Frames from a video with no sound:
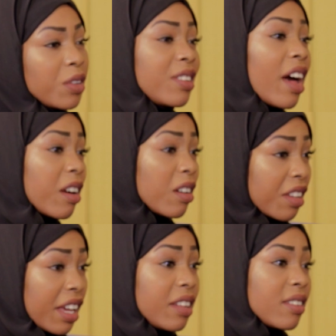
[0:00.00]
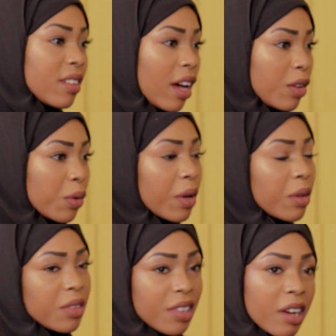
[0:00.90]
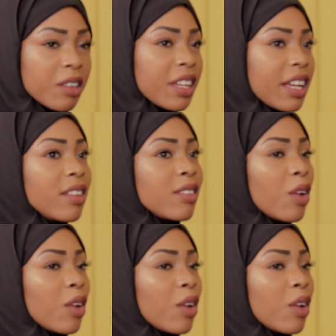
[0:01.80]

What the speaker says: On Saturdays, I do it on Saturdays.